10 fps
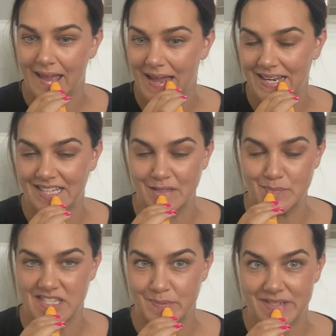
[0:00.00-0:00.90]
I nearly
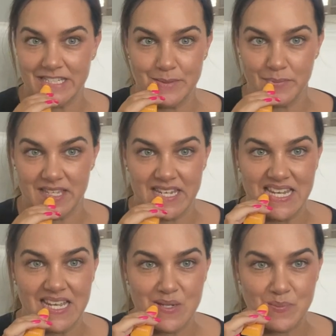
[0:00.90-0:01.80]
missed my lip then.
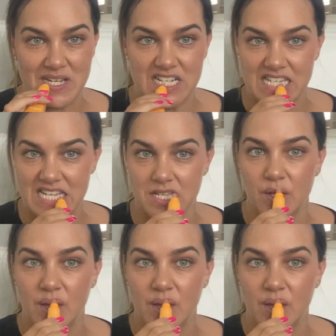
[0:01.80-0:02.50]
How embarrassing.